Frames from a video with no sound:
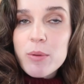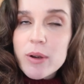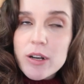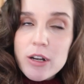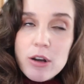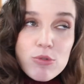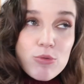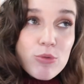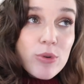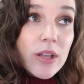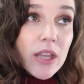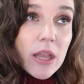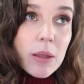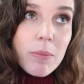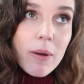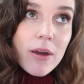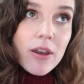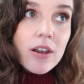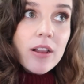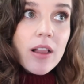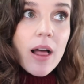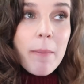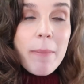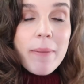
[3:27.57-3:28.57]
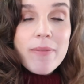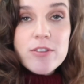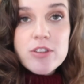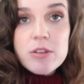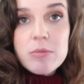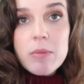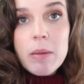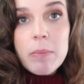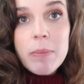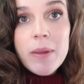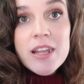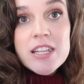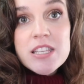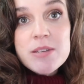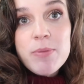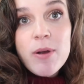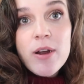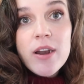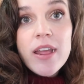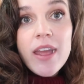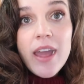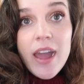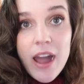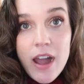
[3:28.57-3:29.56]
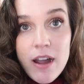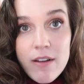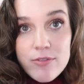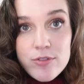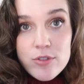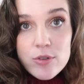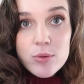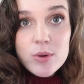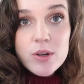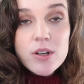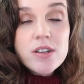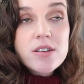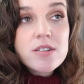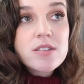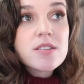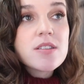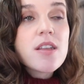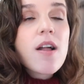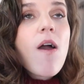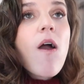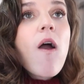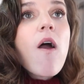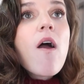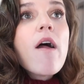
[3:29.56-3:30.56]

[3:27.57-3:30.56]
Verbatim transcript: We're gonna really bundle up, and there's gonna be a pizza party afterwards.